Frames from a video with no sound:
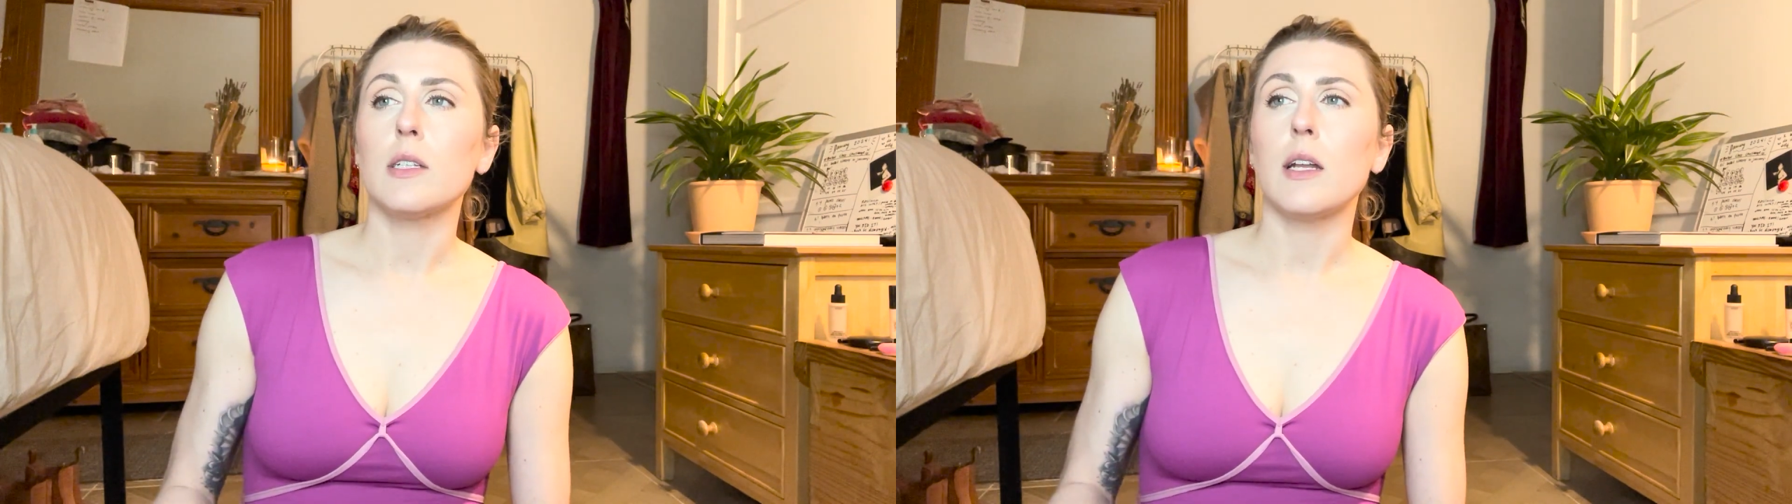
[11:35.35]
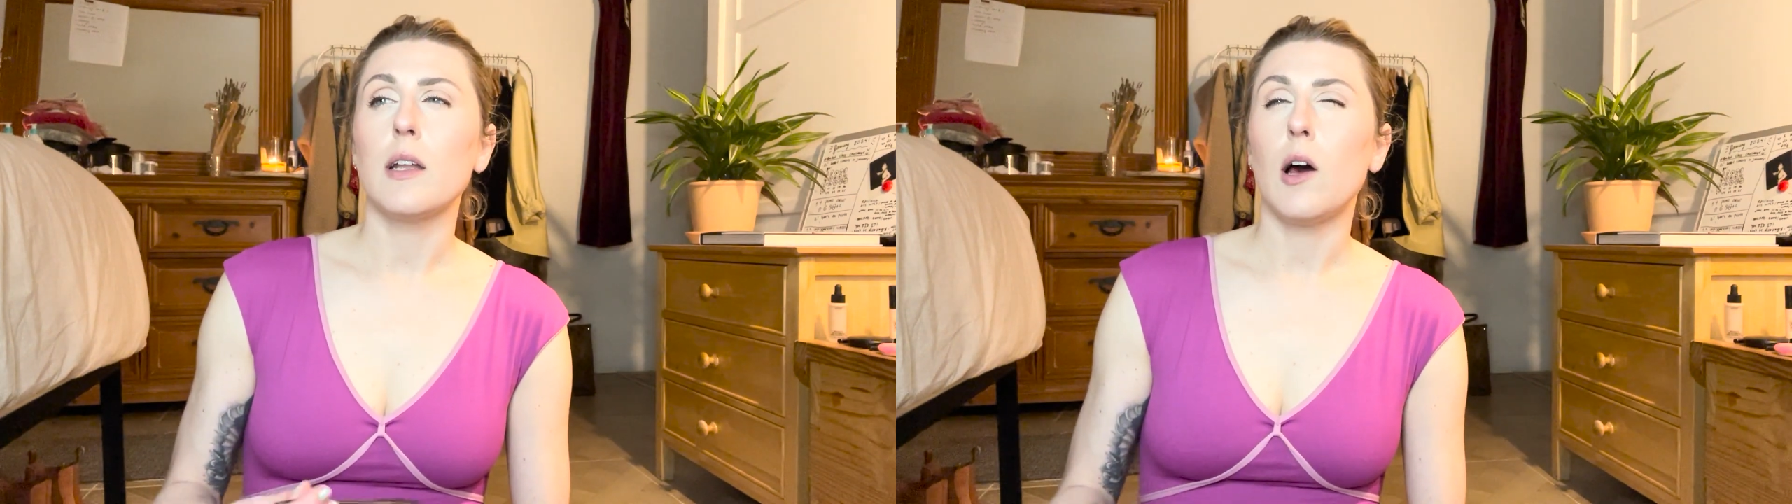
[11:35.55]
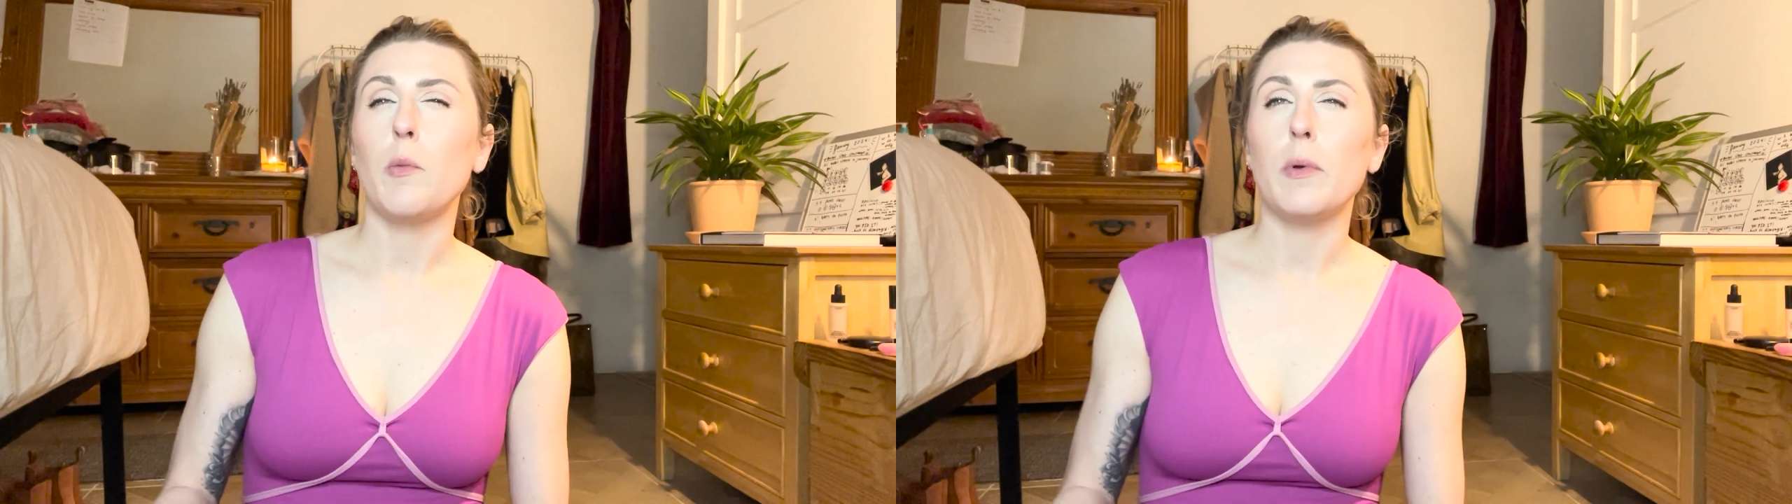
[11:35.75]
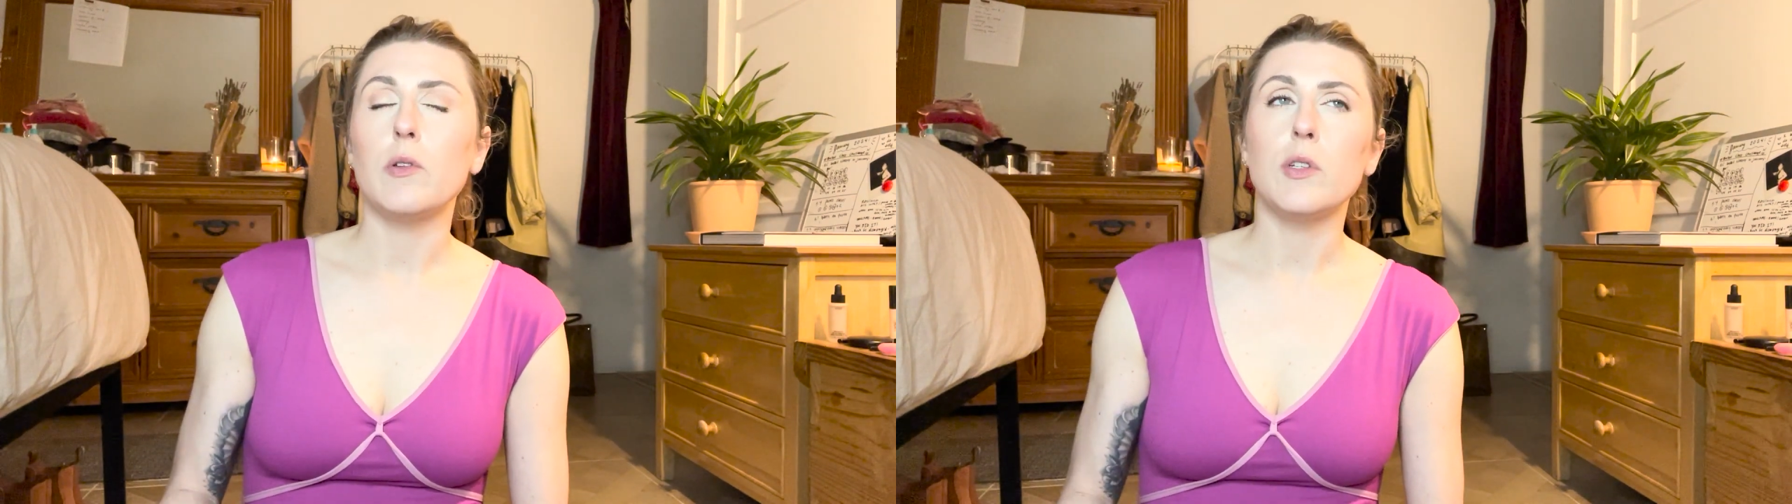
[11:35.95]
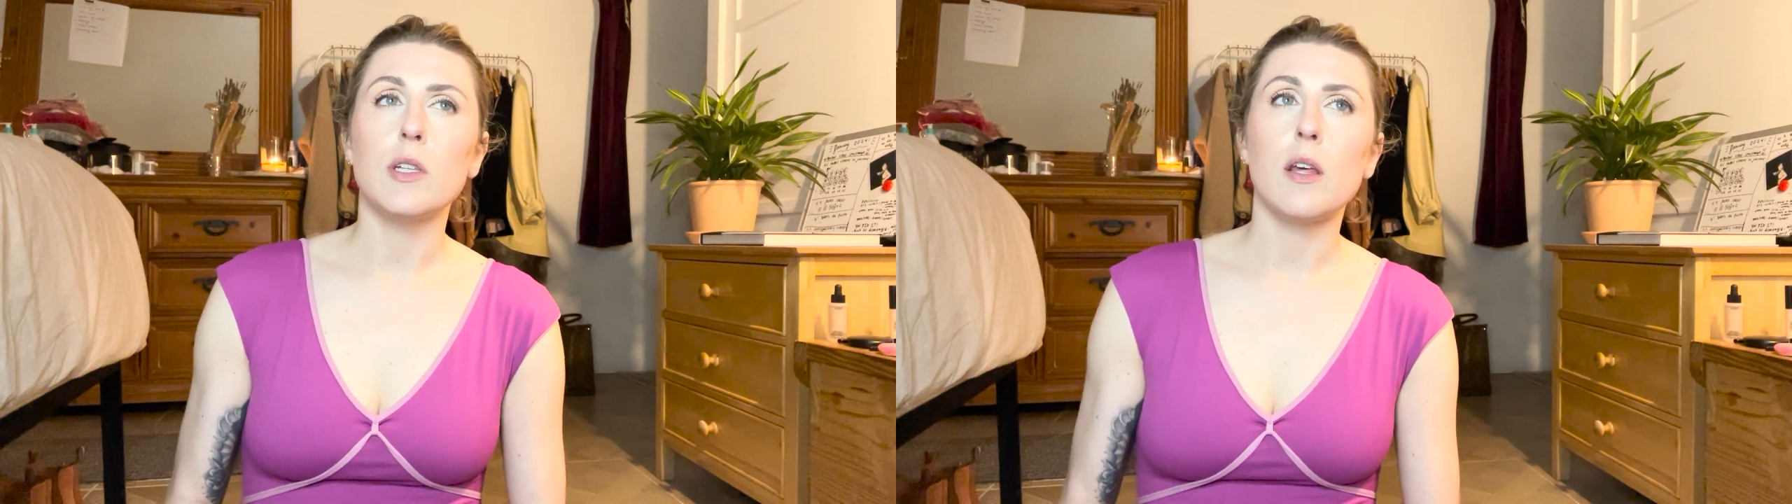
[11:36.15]
can help you
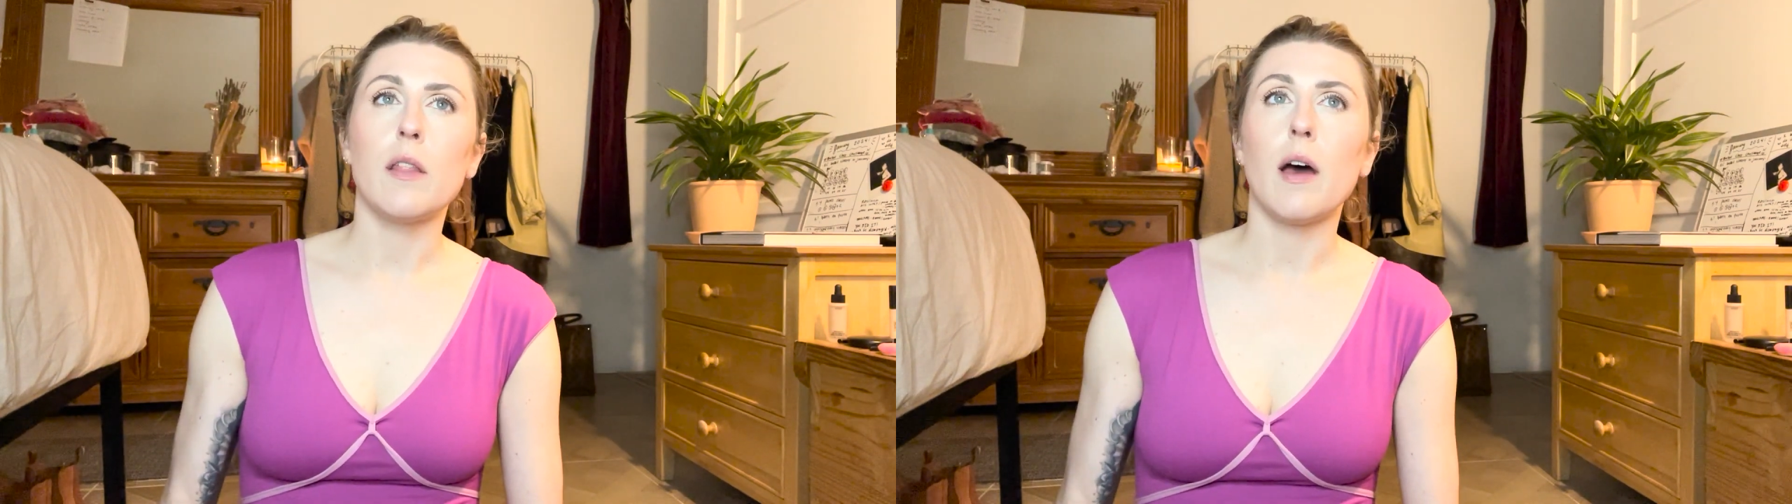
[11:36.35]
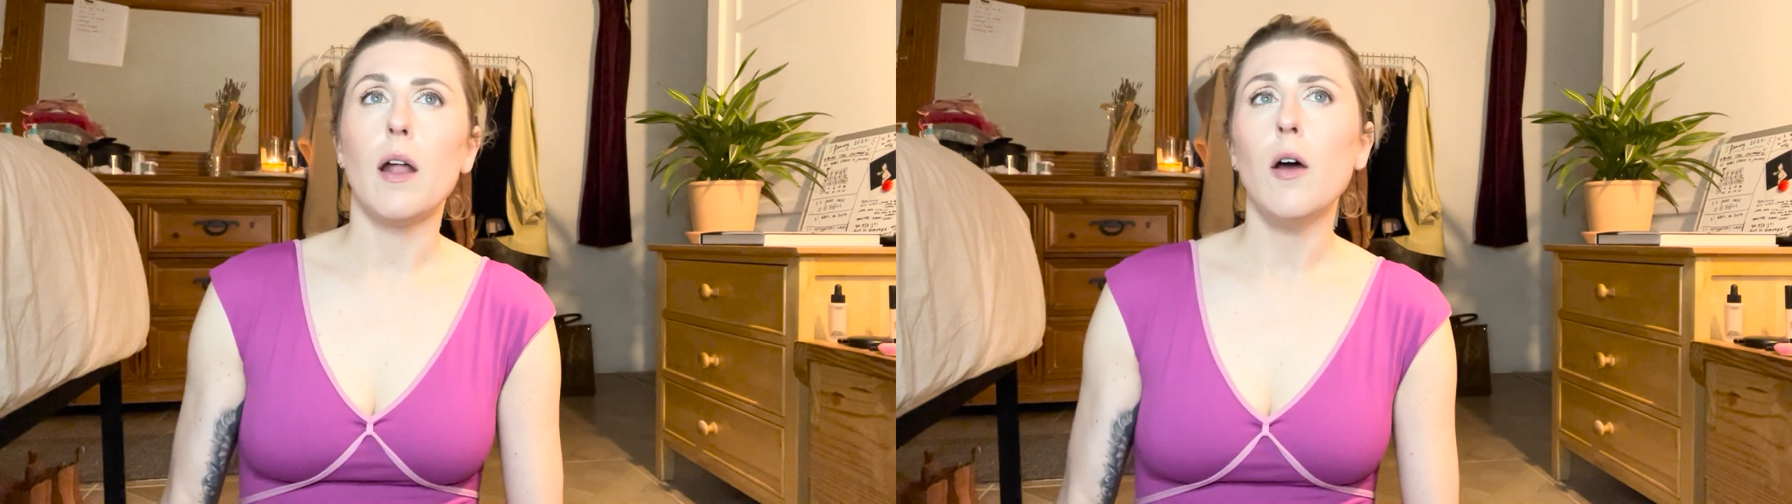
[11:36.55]
see that,